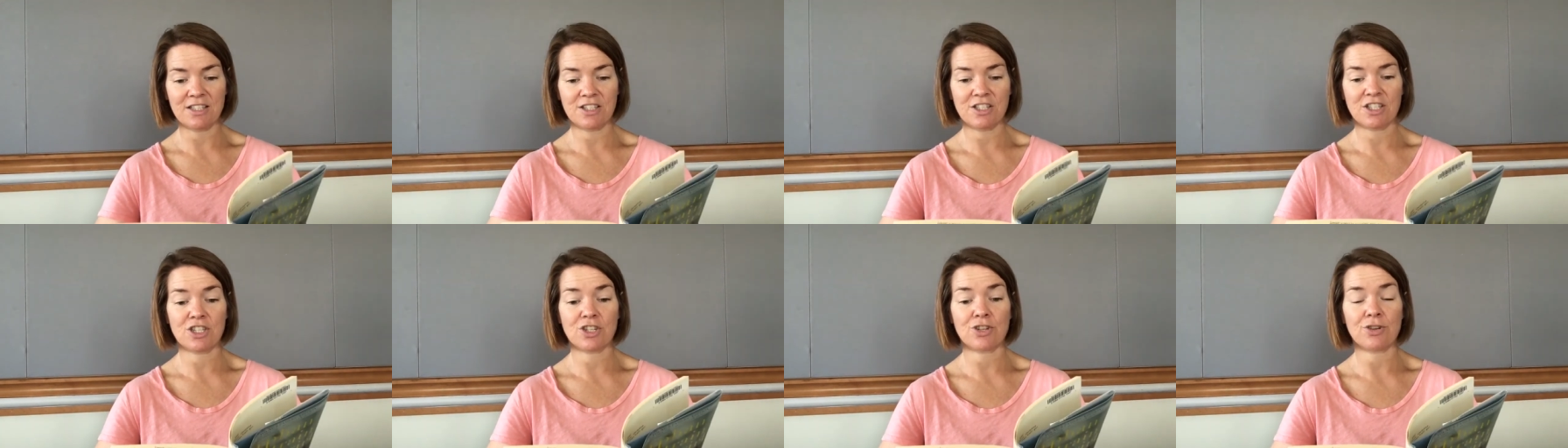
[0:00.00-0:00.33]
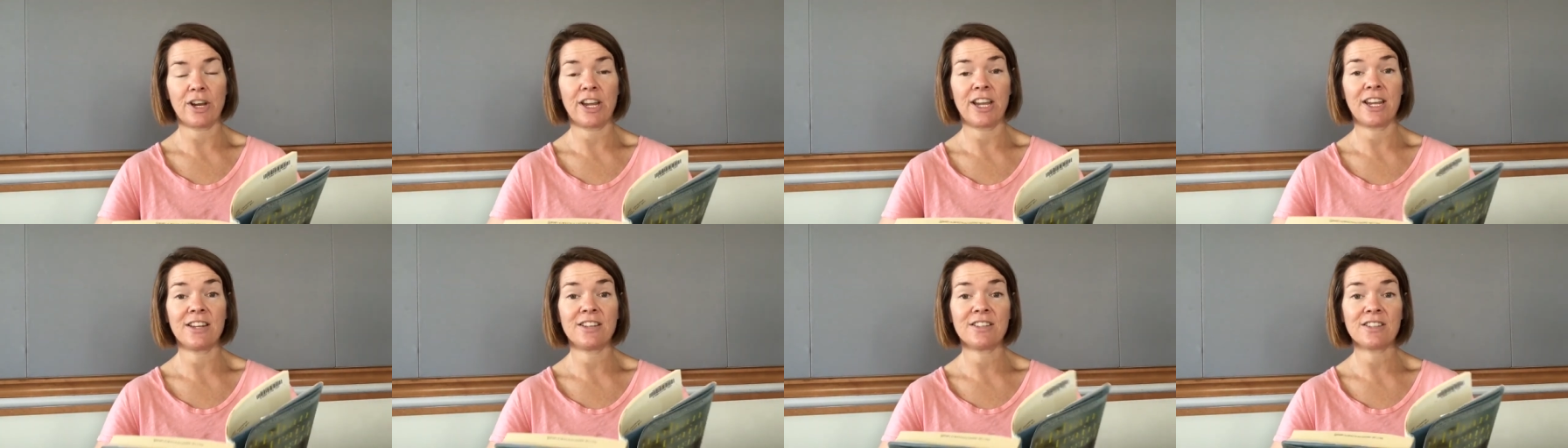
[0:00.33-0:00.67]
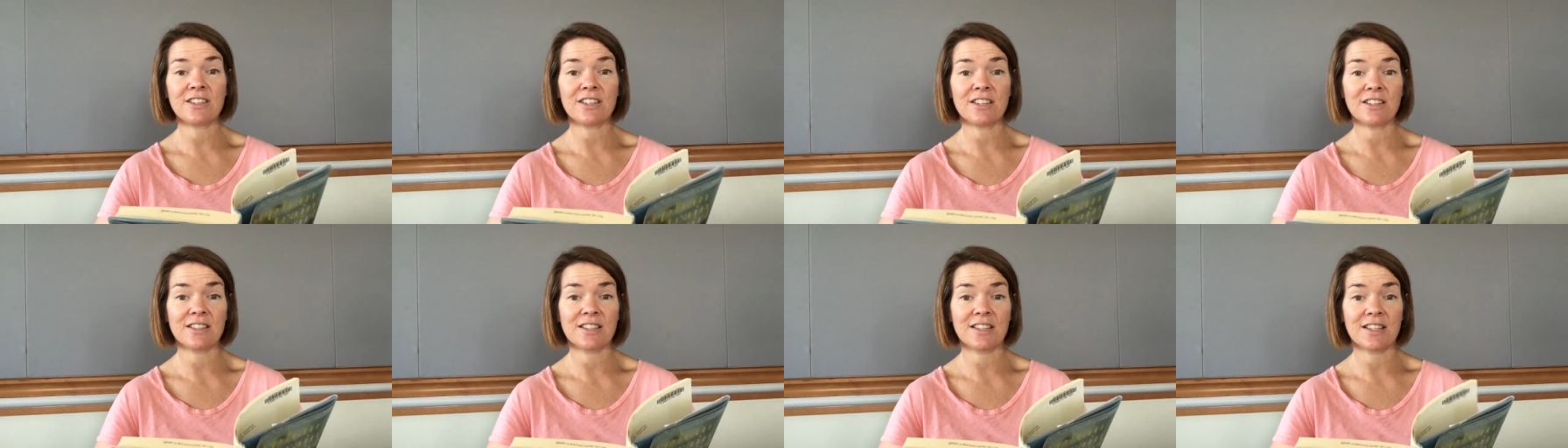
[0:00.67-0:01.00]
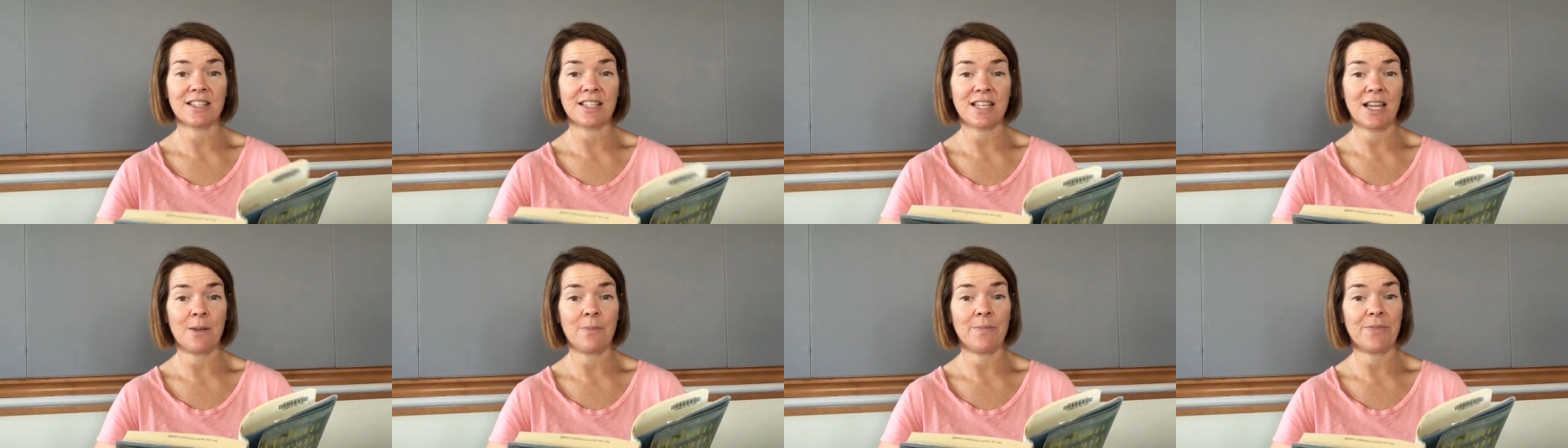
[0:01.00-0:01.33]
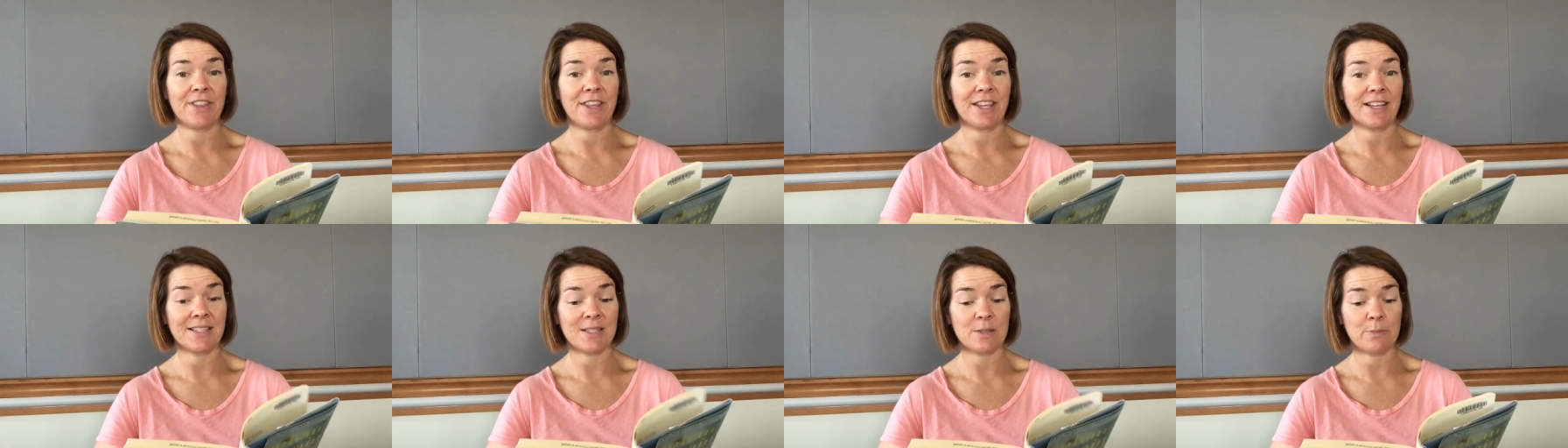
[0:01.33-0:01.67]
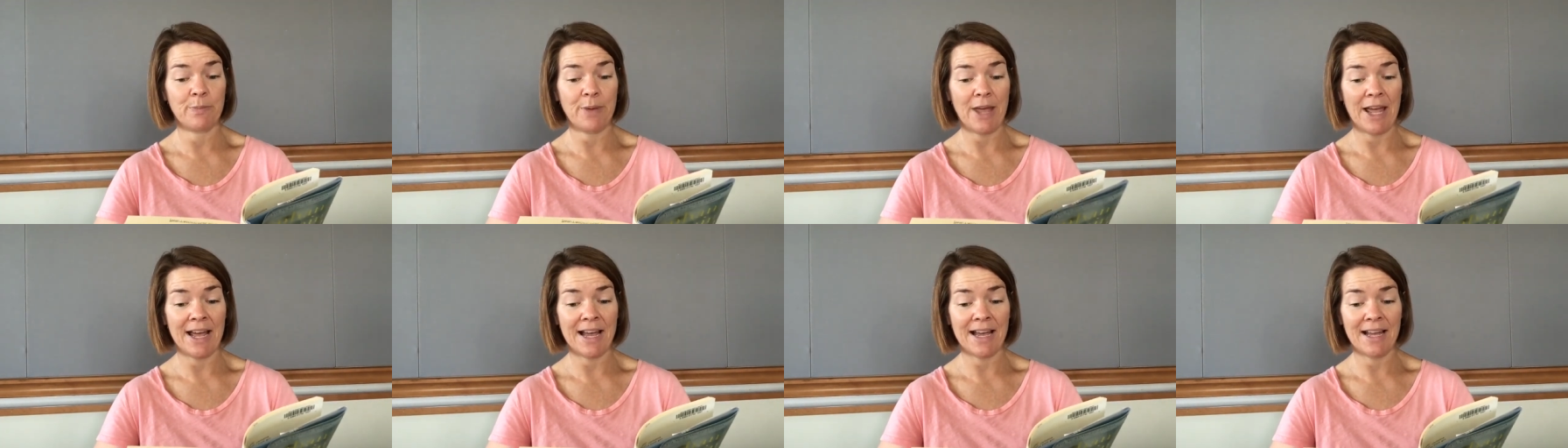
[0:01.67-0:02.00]
strange is the same thing as
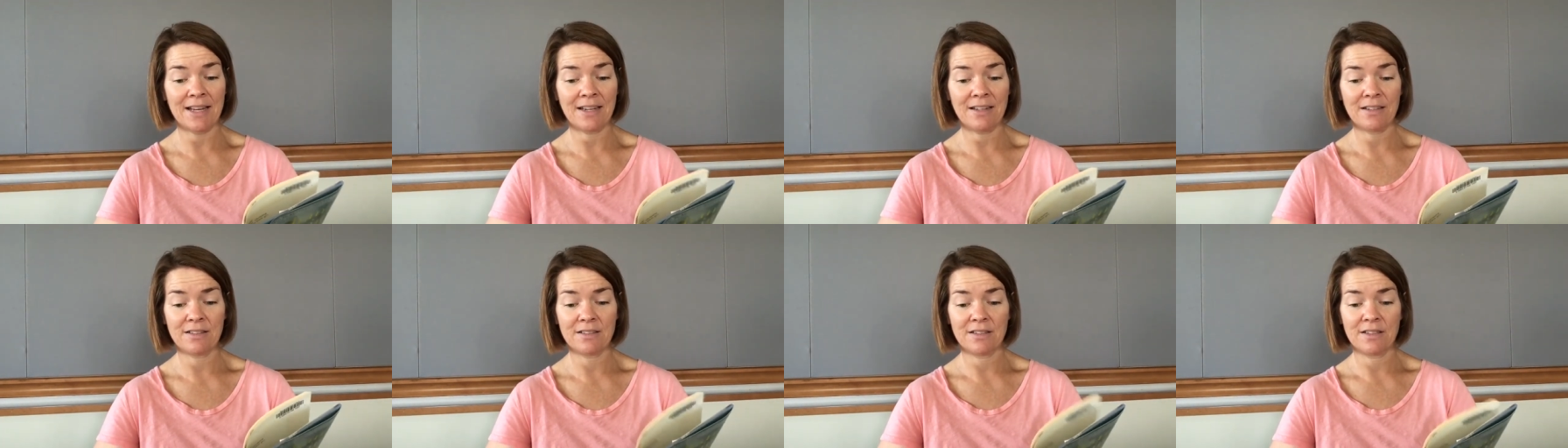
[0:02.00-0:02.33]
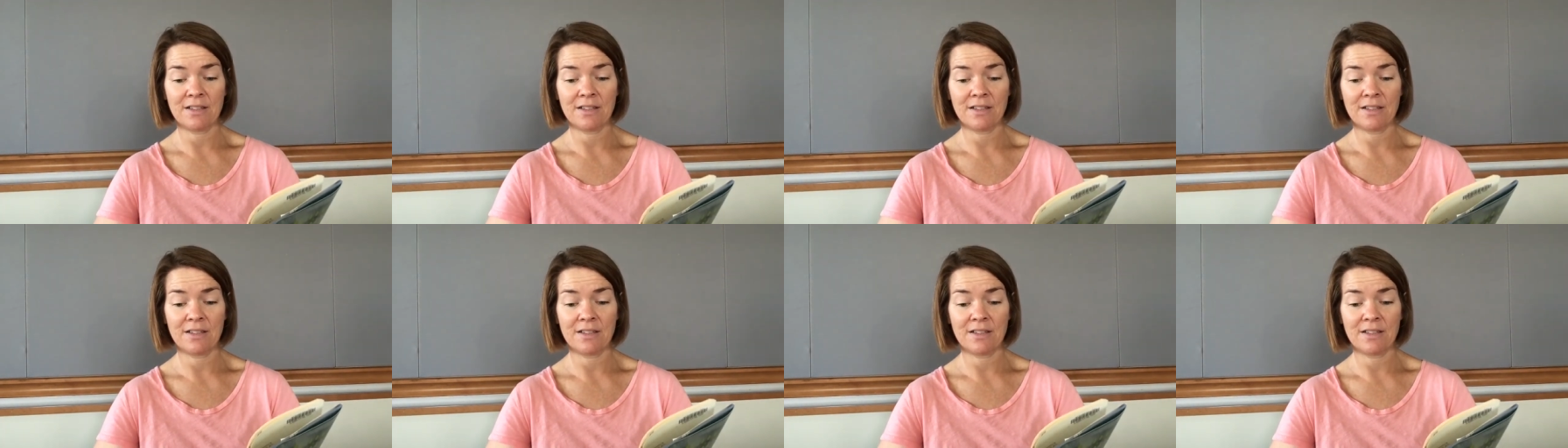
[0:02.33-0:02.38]
bad?